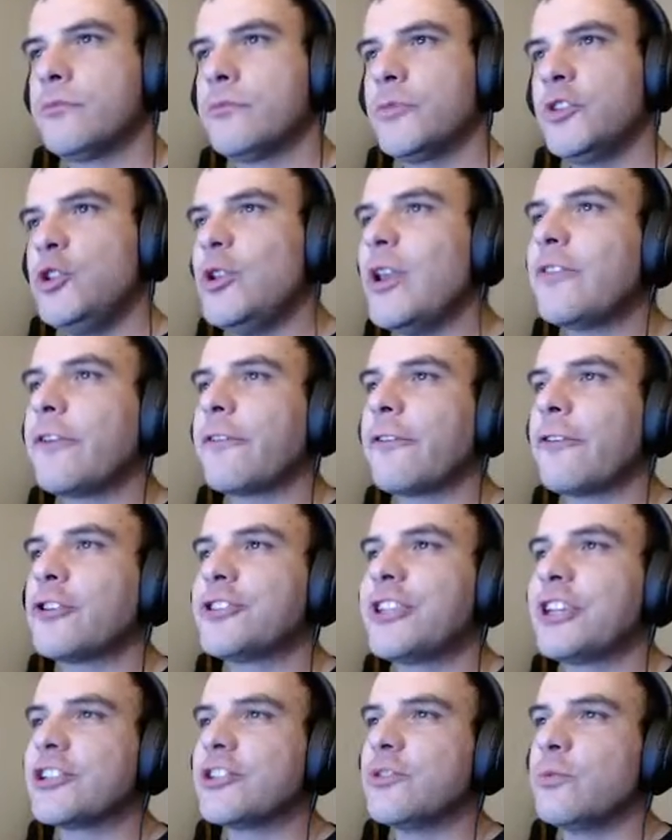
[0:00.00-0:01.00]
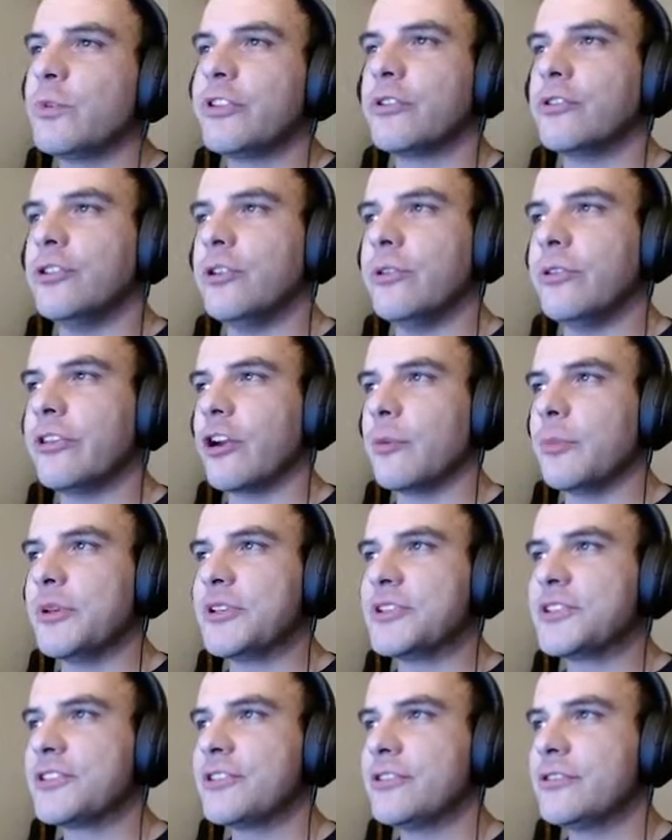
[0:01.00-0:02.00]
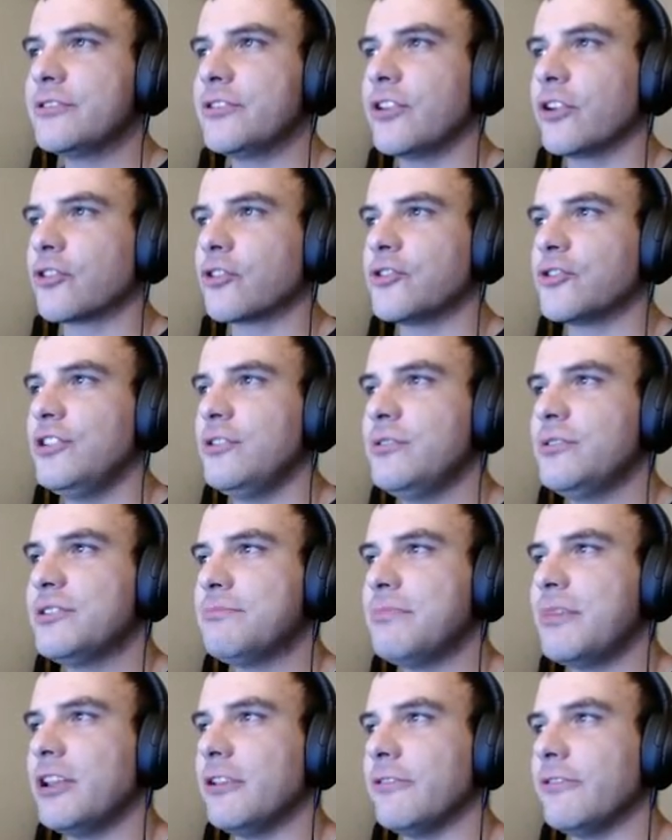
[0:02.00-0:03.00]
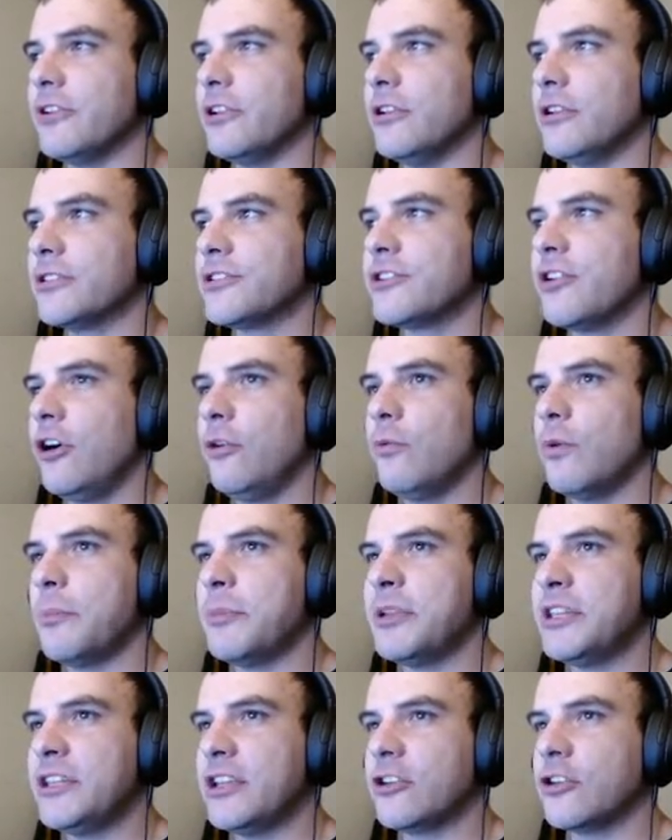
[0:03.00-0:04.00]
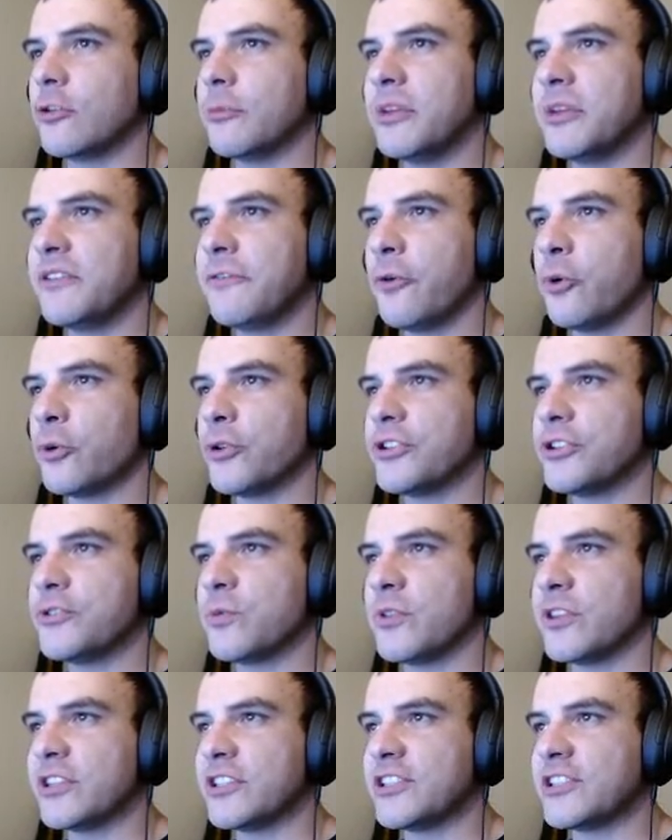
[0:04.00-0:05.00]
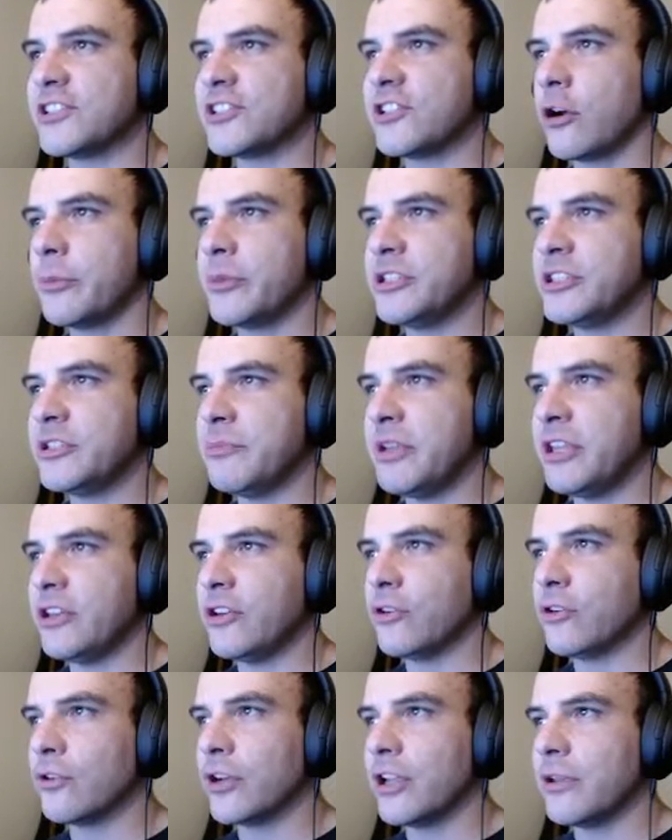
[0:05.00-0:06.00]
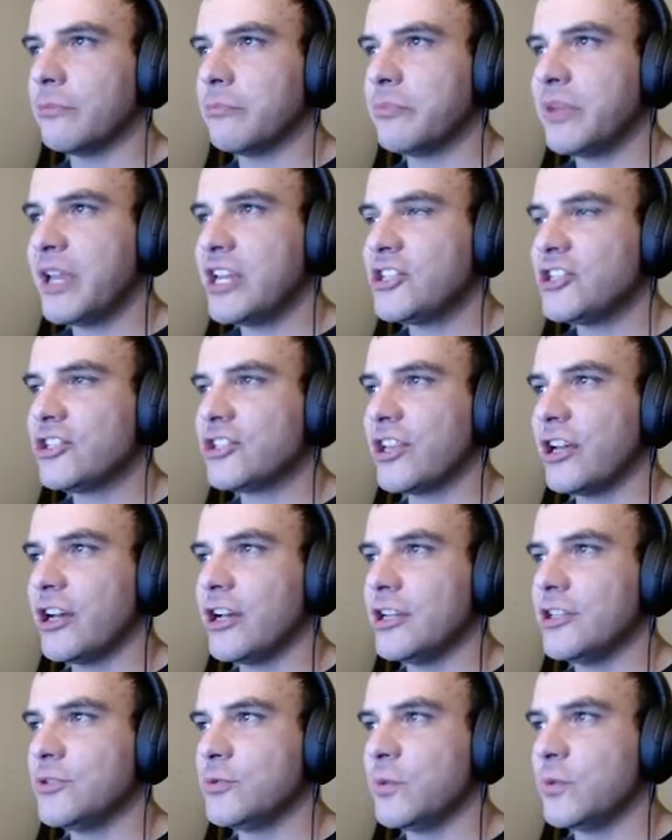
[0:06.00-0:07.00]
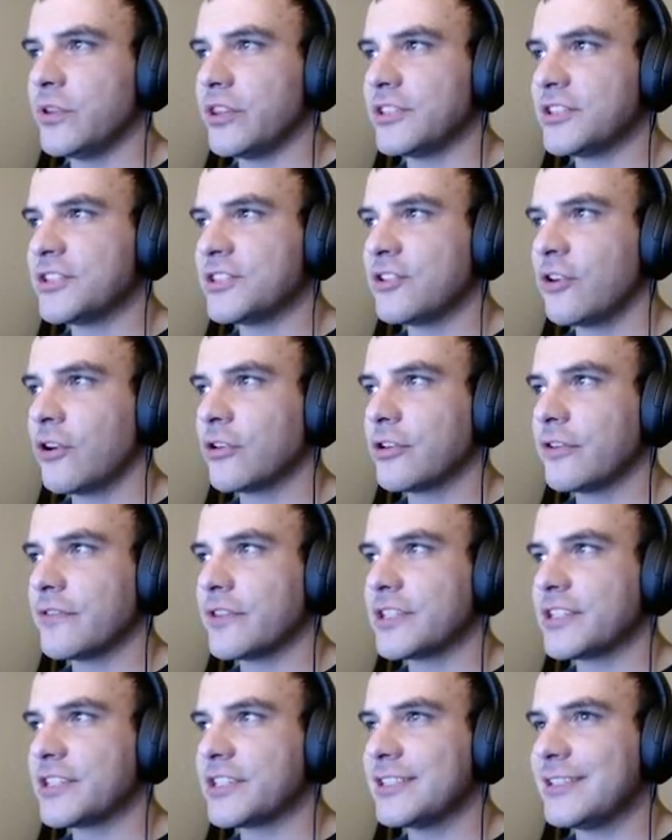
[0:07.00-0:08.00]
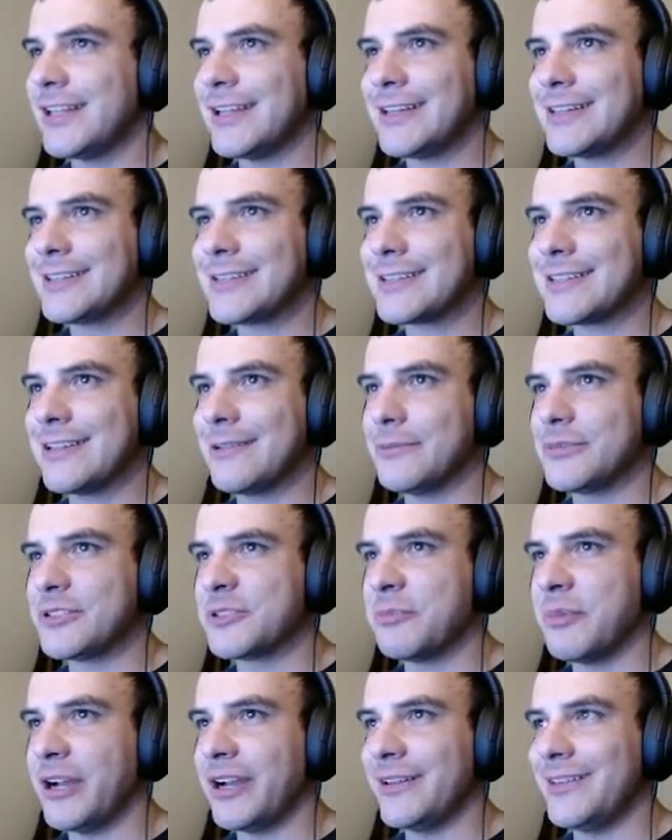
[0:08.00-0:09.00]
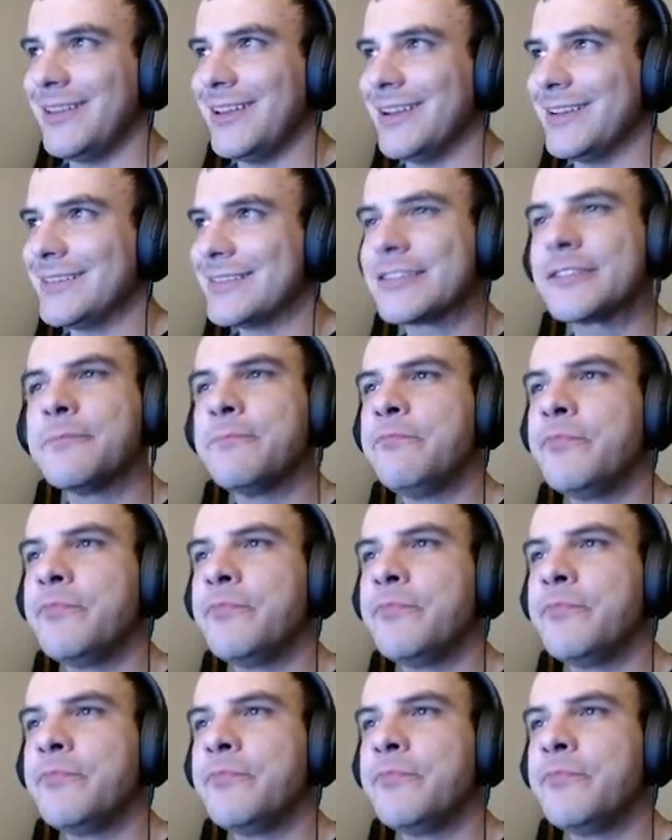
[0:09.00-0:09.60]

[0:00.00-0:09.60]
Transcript: You have your first session with your new therapist, Dr. Susan Melville, a tall woman in her mid-40s with a disarming demeanor and patient eyes with the start of the slightest of smile lines.